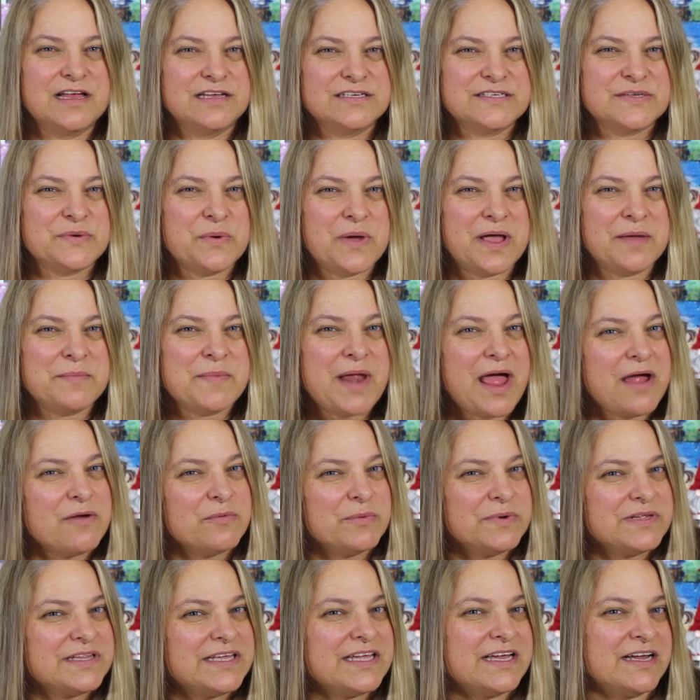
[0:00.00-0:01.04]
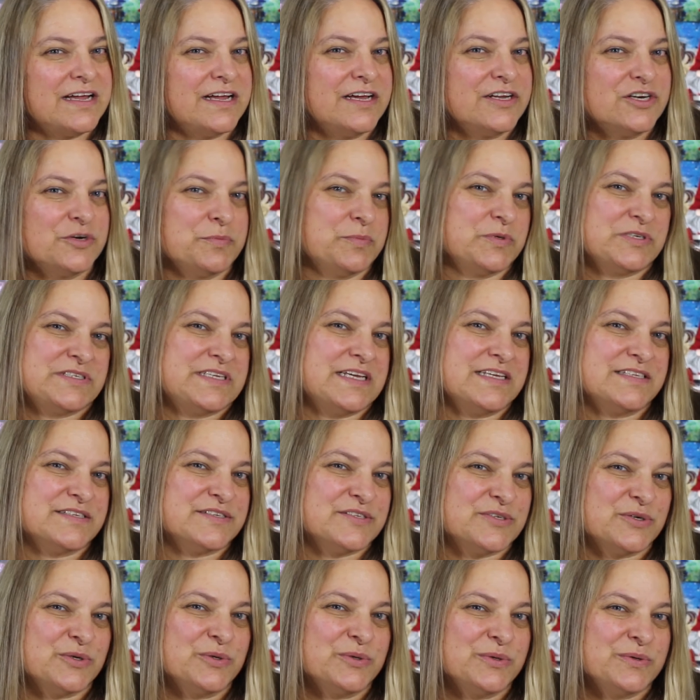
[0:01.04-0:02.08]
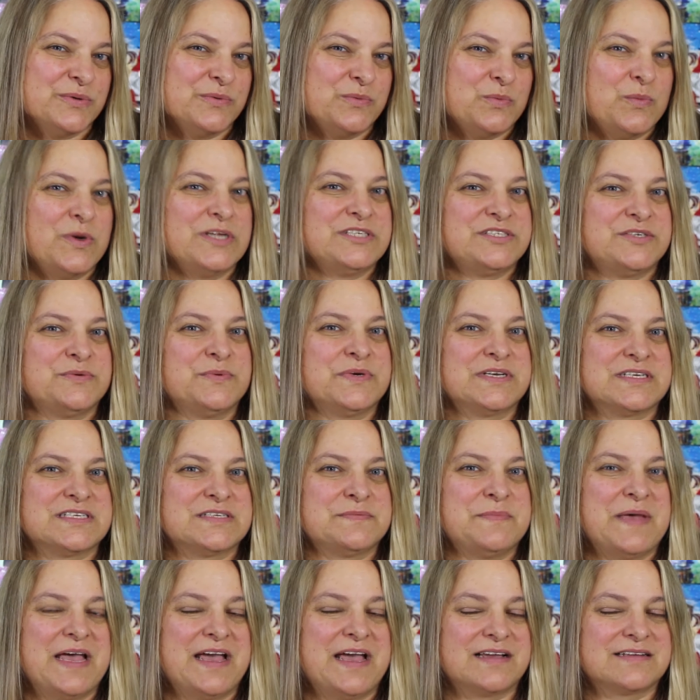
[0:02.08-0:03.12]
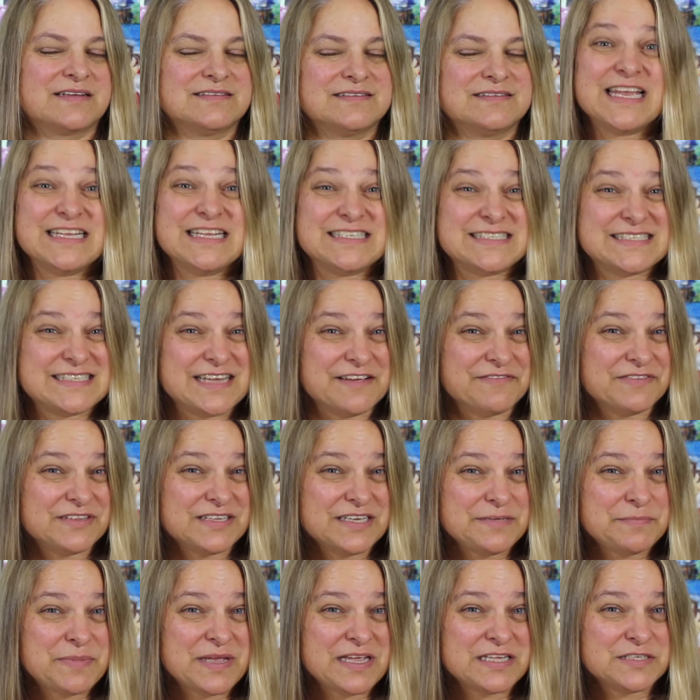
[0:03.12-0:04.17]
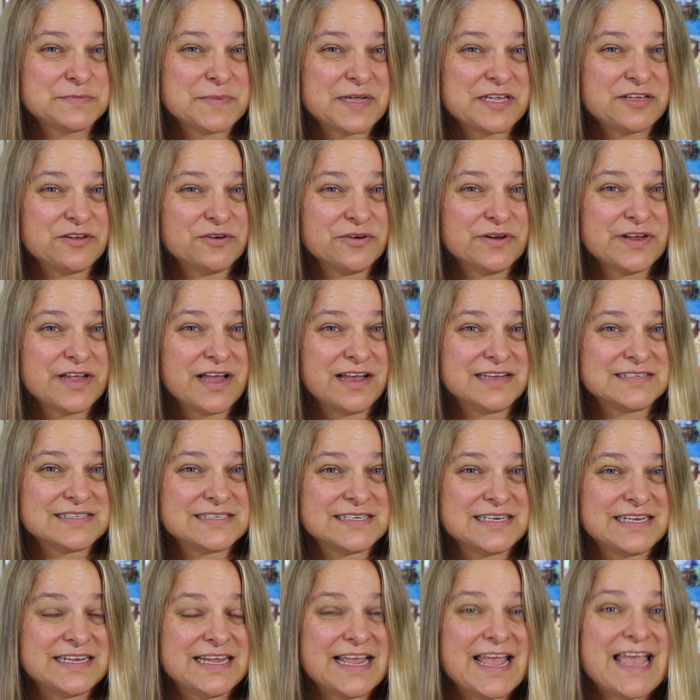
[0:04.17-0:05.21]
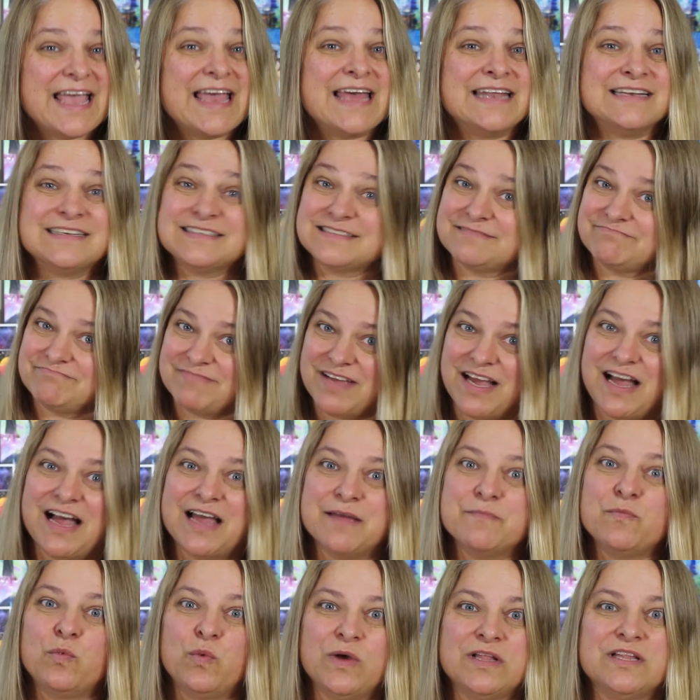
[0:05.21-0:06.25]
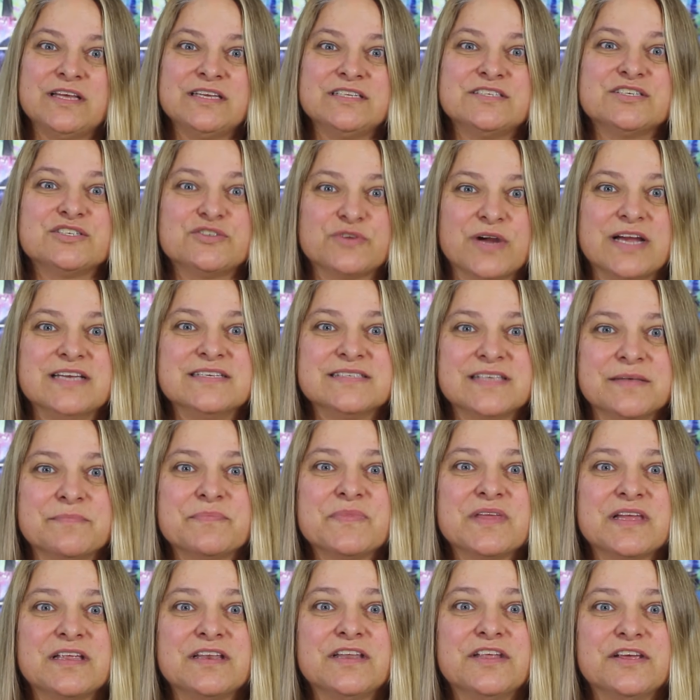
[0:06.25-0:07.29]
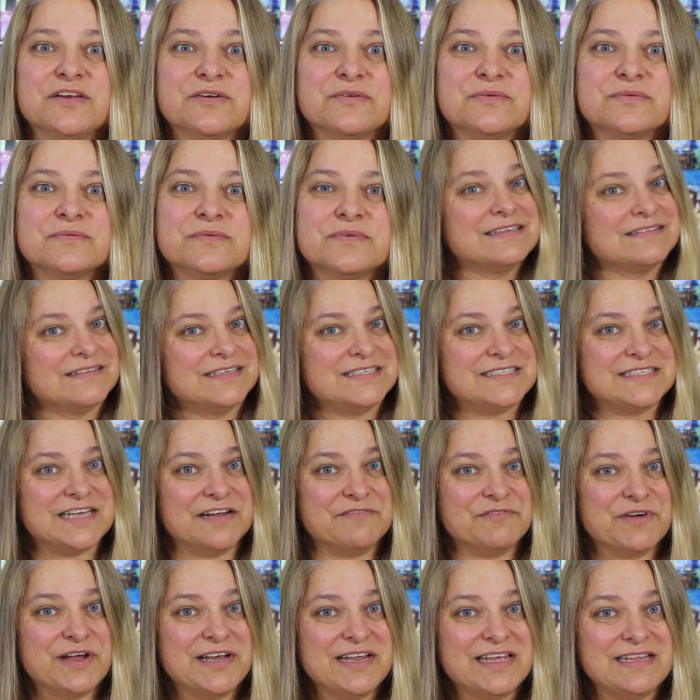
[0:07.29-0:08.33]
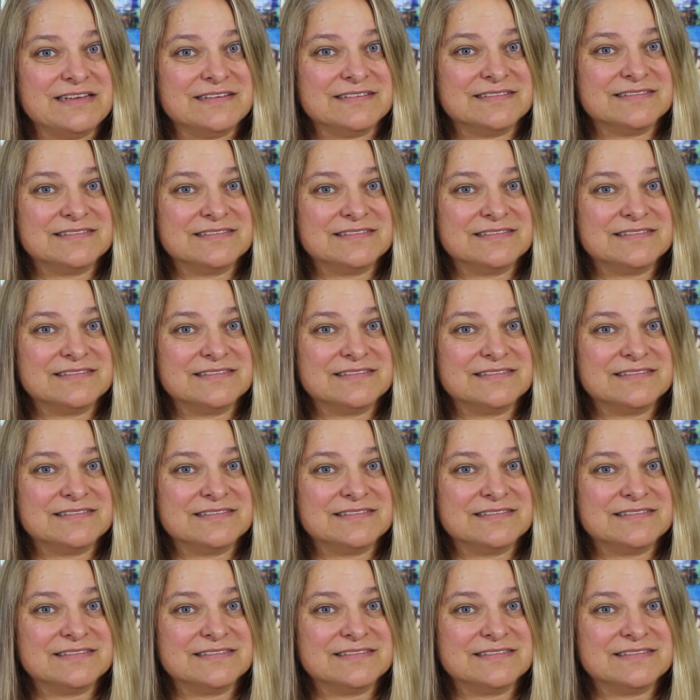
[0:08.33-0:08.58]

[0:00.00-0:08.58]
So I'm not really 100% certain what to expect. It's definitely piqued my curiosity and I'm willing to try something new. Let's dive right in.